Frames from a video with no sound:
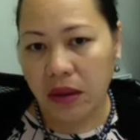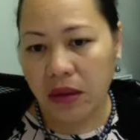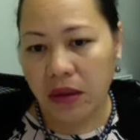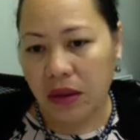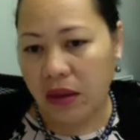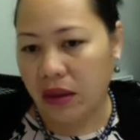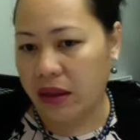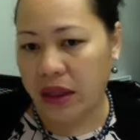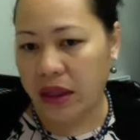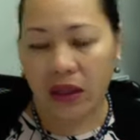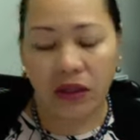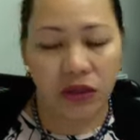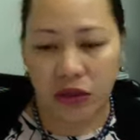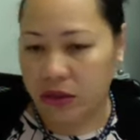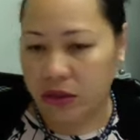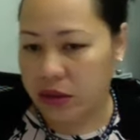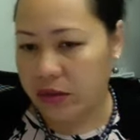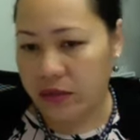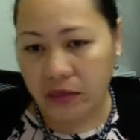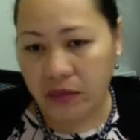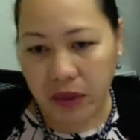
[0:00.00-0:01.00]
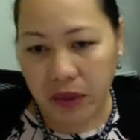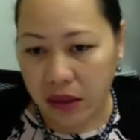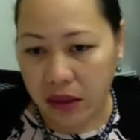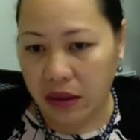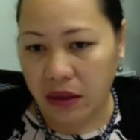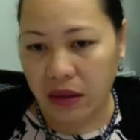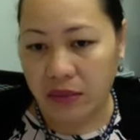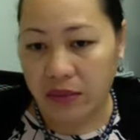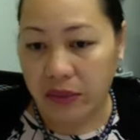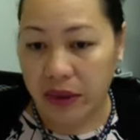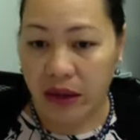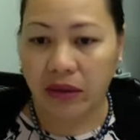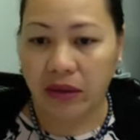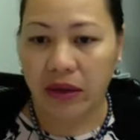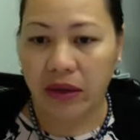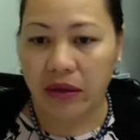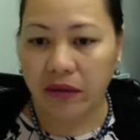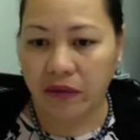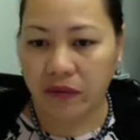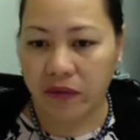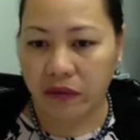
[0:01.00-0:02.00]
then that shouldn't be a
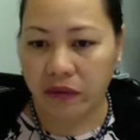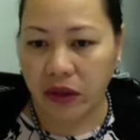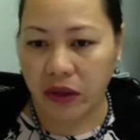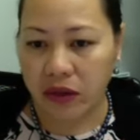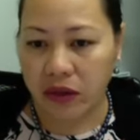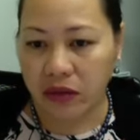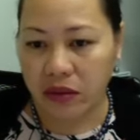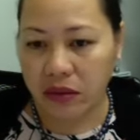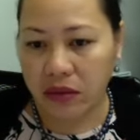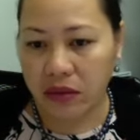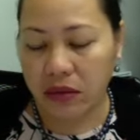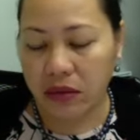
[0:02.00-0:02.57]
barrier for you.